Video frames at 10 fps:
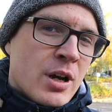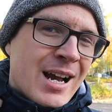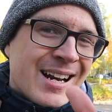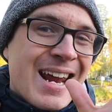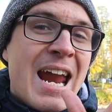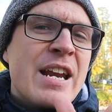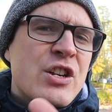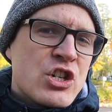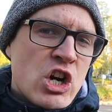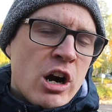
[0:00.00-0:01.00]
at
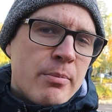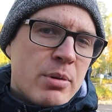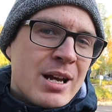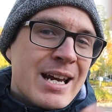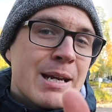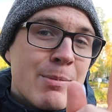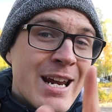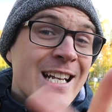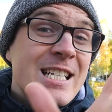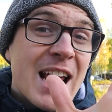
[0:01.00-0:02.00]
8 sharp, it
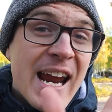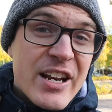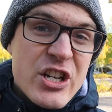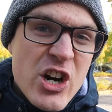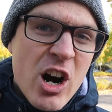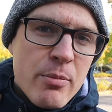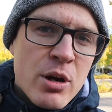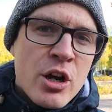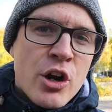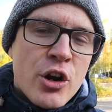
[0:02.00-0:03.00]
means 8 sharp.
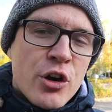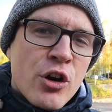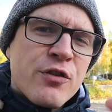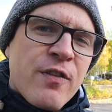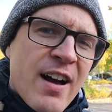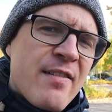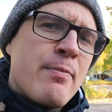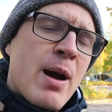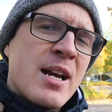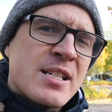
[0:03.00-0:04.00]
Not
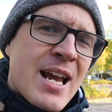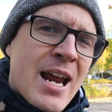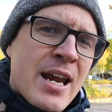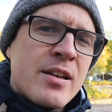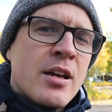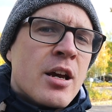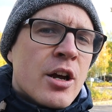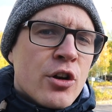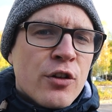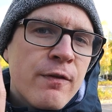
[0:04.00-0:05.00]
5 past 8,
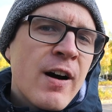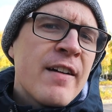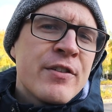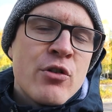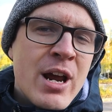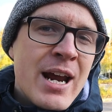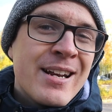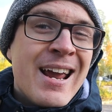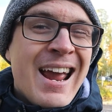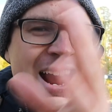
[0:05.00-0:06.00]
not 5 to
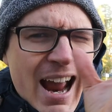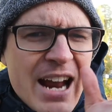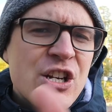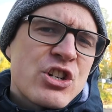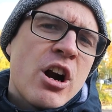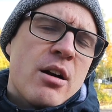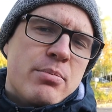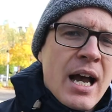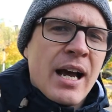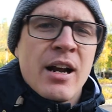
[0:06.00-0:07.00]
8, 8 sharp.
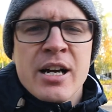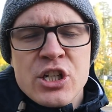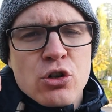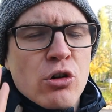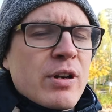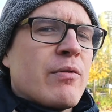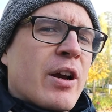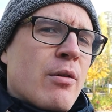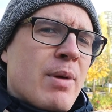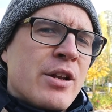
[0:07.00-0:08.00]
And I strongly
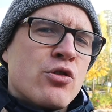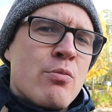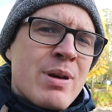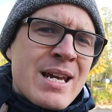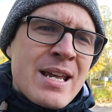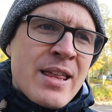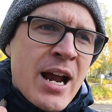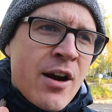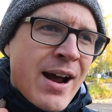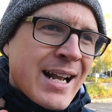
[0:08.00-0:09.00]
recommend to be
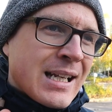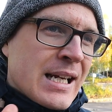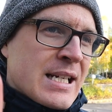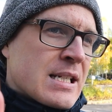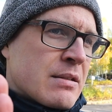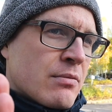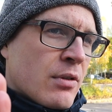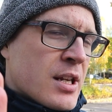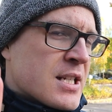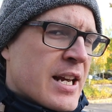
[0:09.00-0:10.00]
there at least,
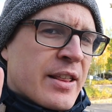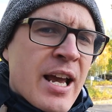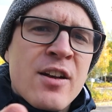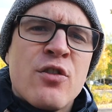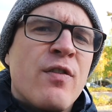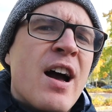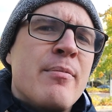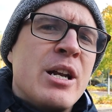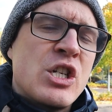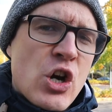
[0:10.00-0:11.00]
let's say, 10 to
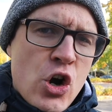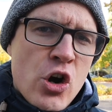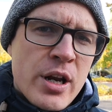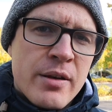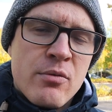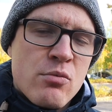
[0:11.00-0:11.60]
5 minutes early,